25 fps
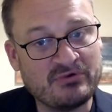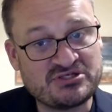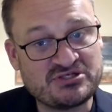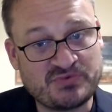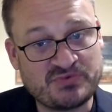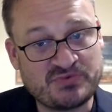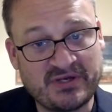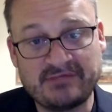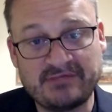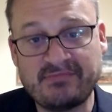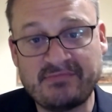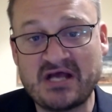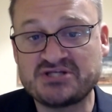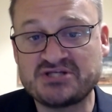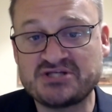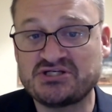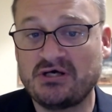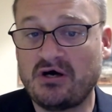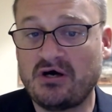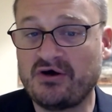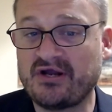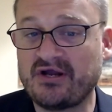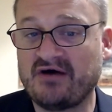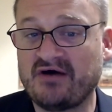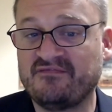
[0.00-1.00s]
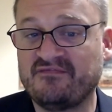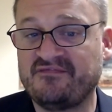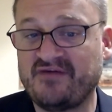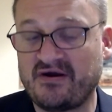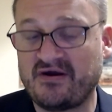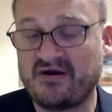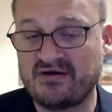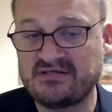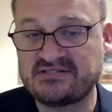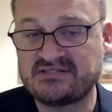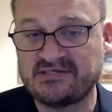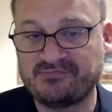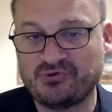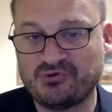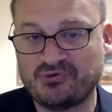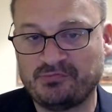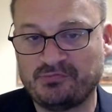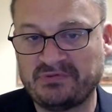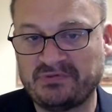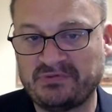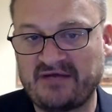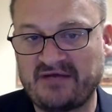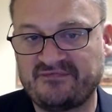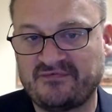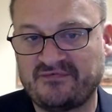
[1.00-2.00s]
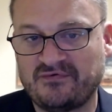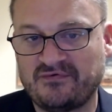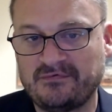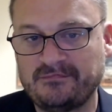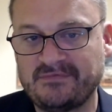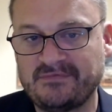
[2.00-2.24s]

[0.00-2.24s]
we can measure on our very simple platform.